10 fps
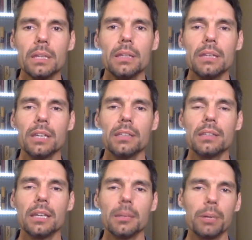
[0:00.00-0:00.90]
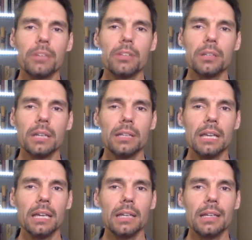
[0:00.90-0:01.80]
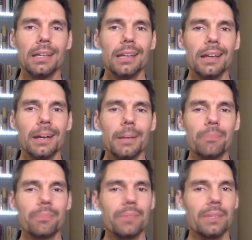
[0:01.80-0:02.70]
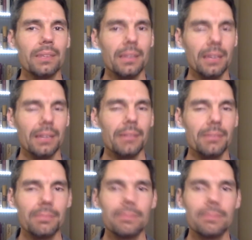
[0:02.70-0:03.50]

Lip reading: They say that they embrace it, and yet in